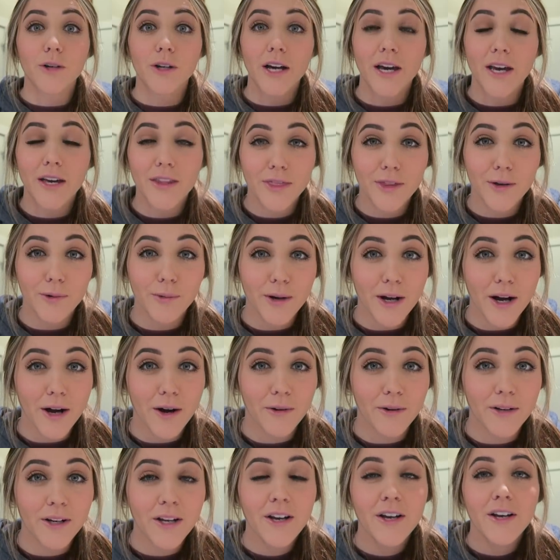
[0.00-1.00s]
we'll hit the
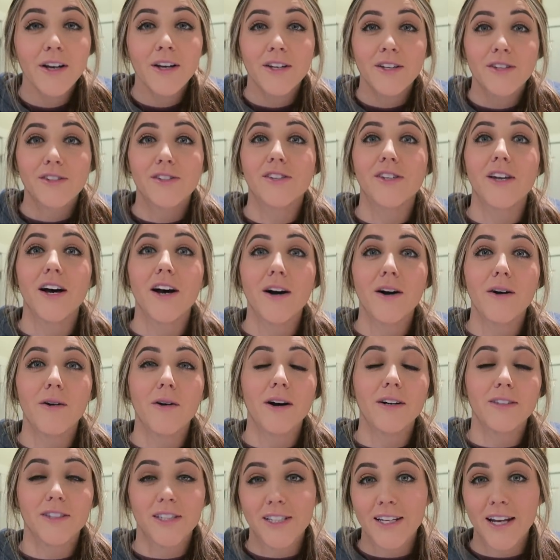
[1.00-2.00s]
road.
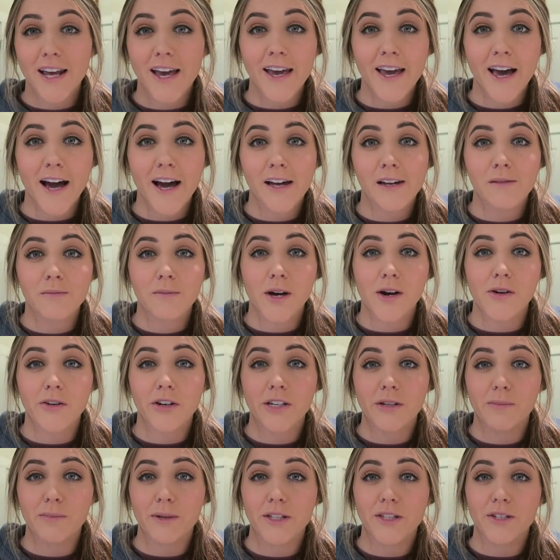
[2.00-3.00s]
So today I am
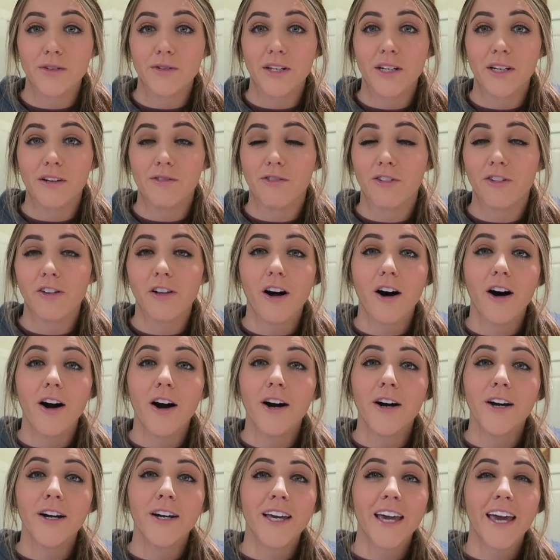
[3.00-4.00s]
going to be doing a
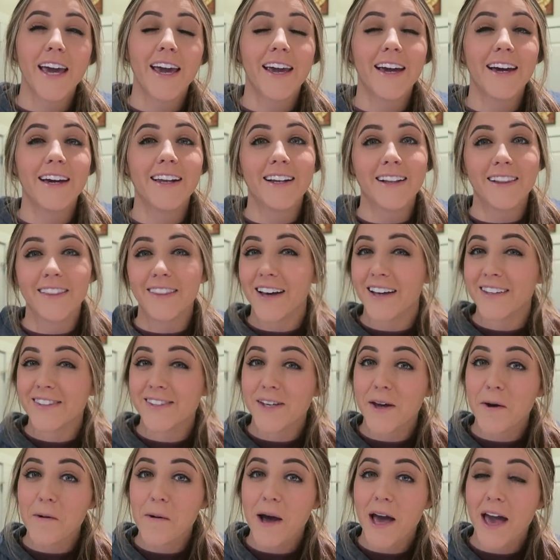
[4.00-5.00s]
vlog and
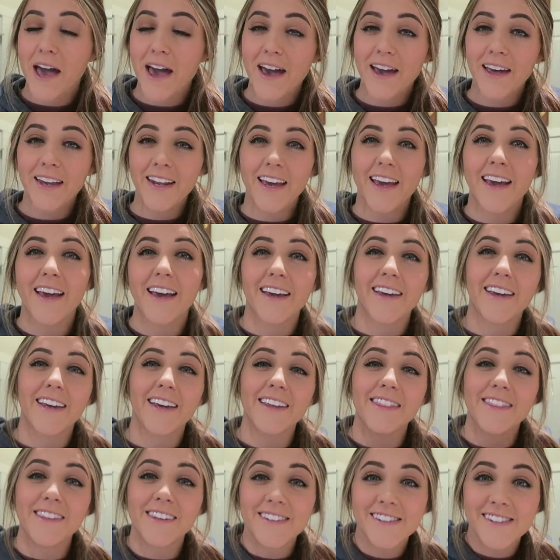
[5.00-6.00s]
let's go ahead and
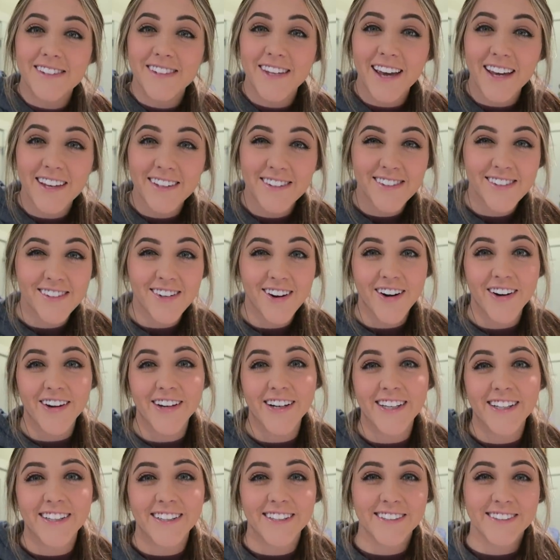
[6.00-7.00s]
get this day
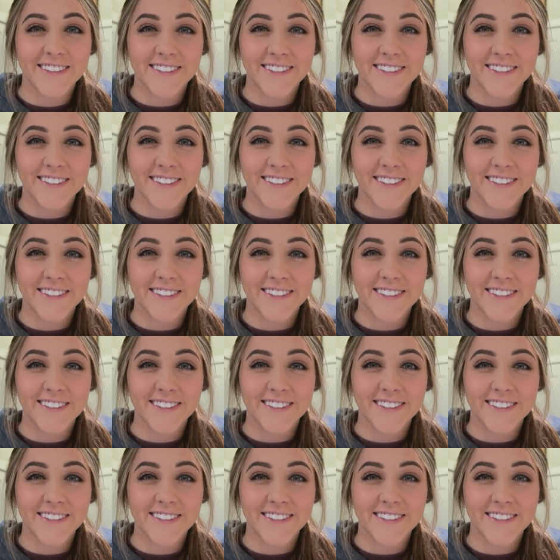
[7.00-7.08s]
started.